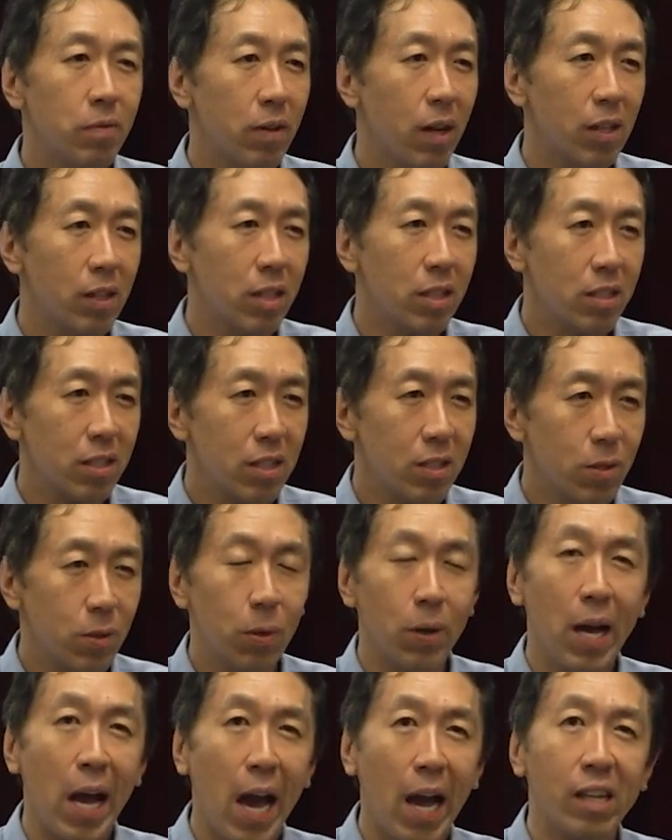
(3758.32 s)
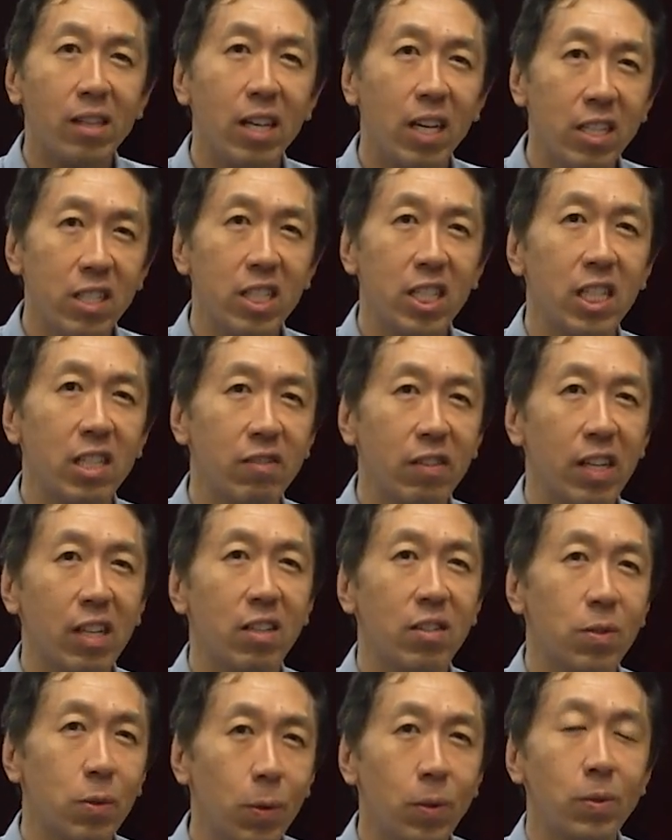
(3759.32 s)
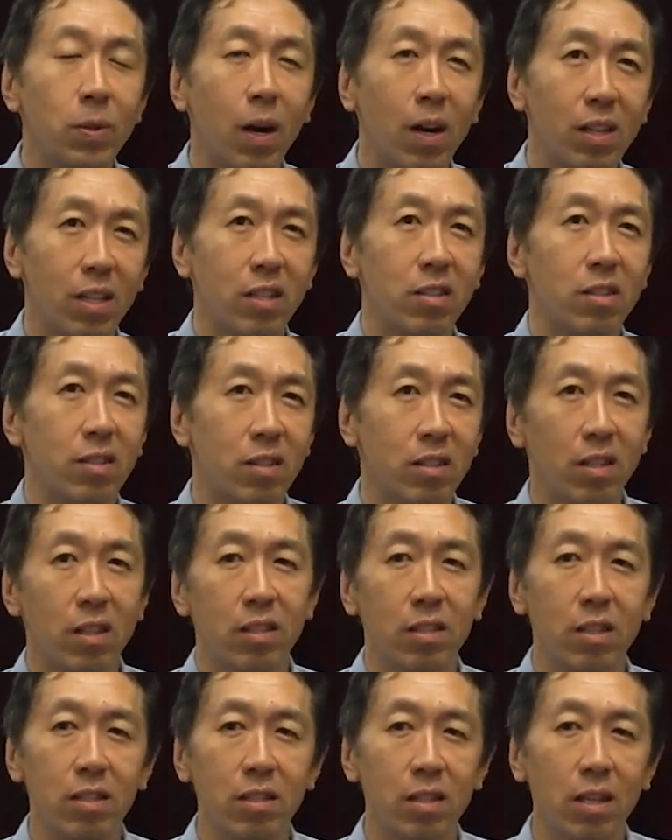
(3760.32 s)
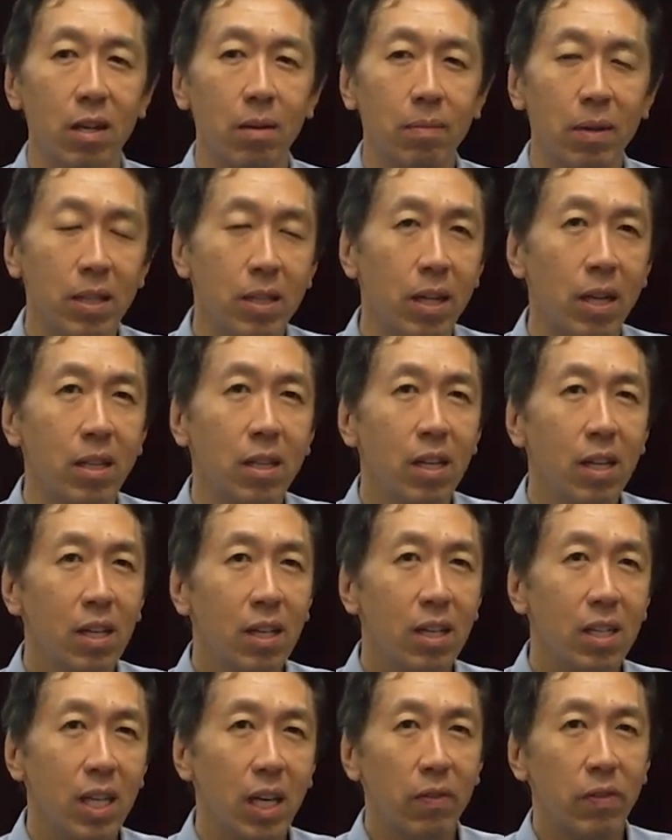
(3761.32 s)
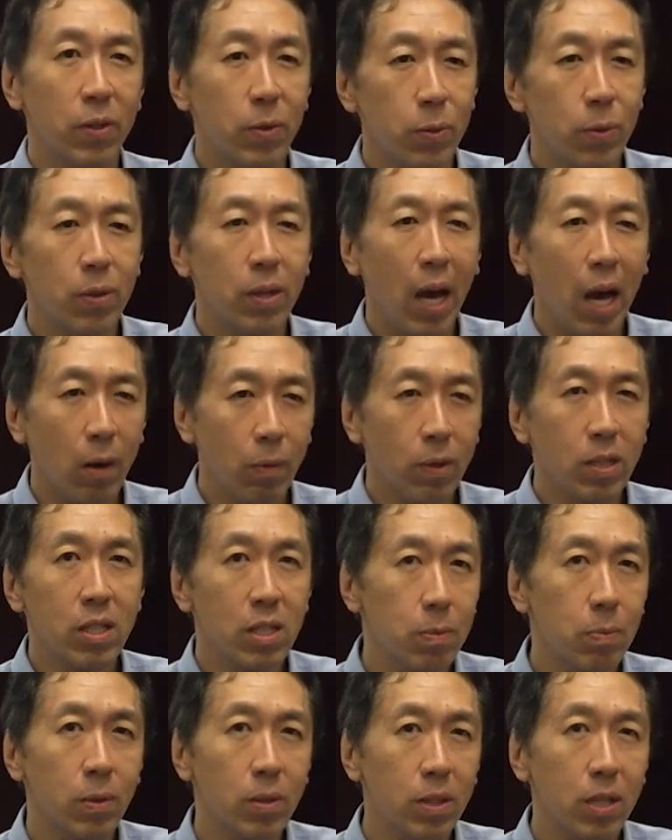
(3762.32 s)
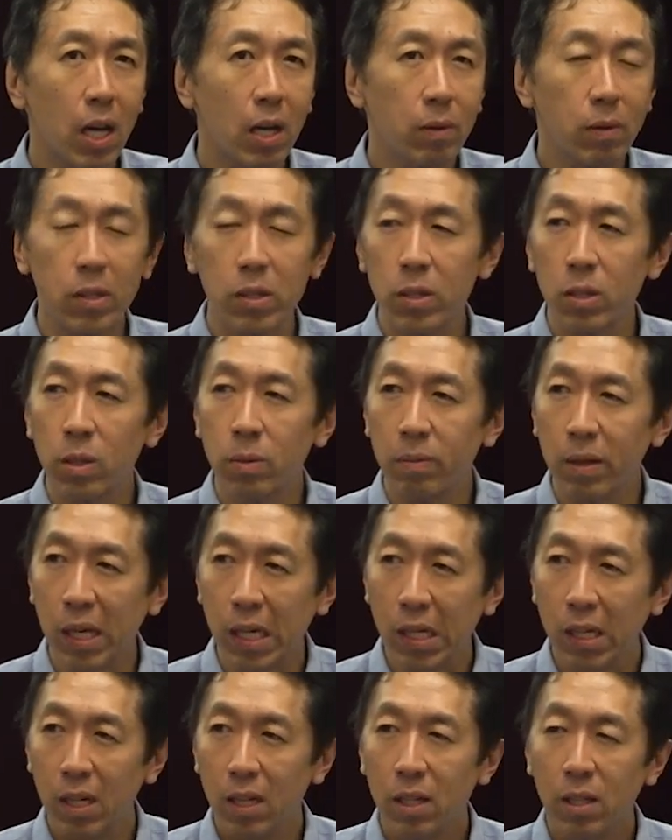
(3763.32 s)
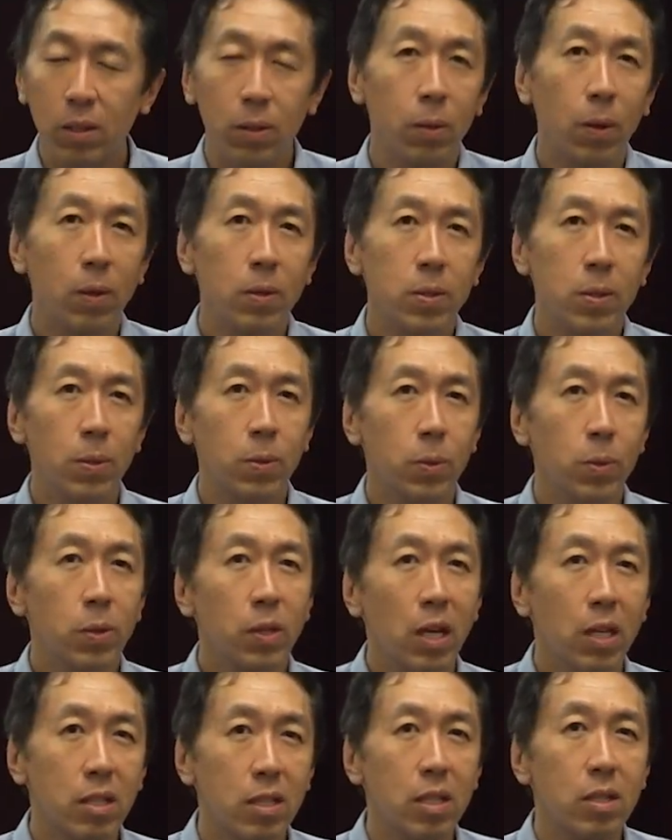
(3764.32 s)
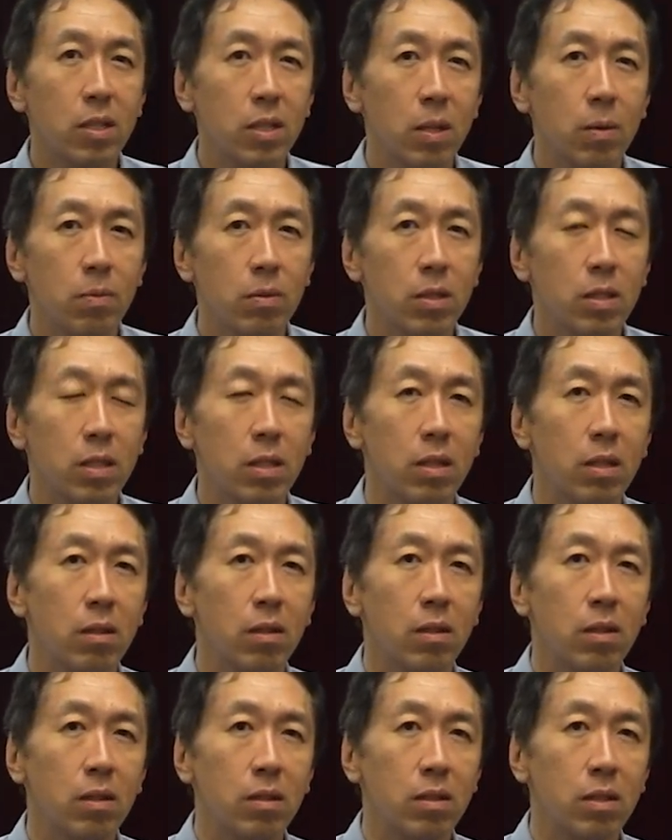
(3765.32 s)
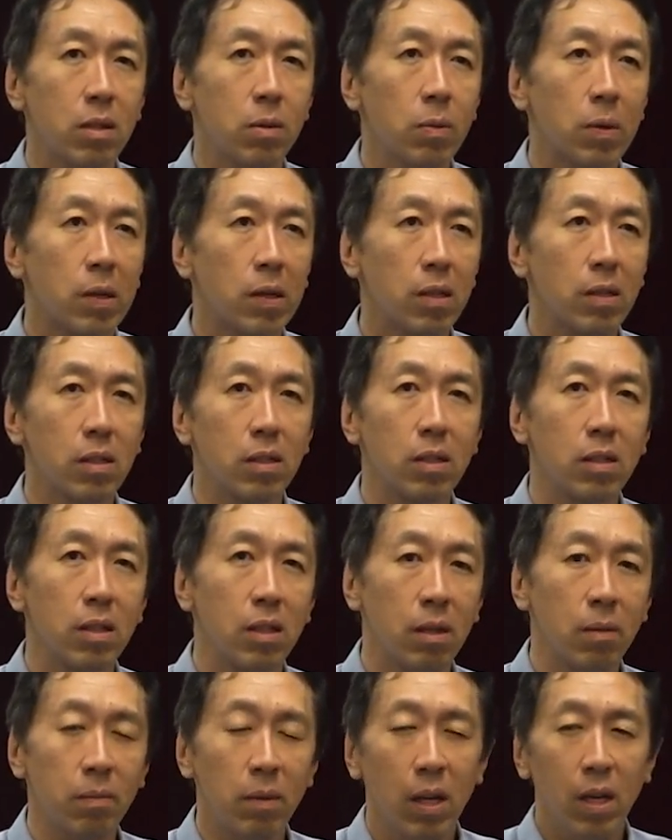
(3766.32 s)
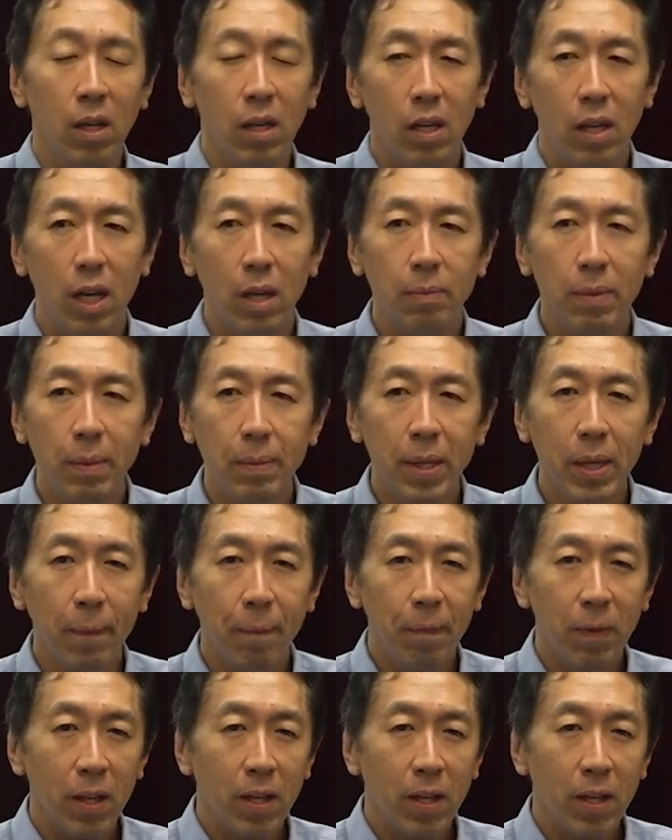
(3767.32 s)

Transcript: of knowledge is you hand engineering your knowledge into the system. And then if you do that, which is more time consuming, you also do get systems to, to work. on. and maybe,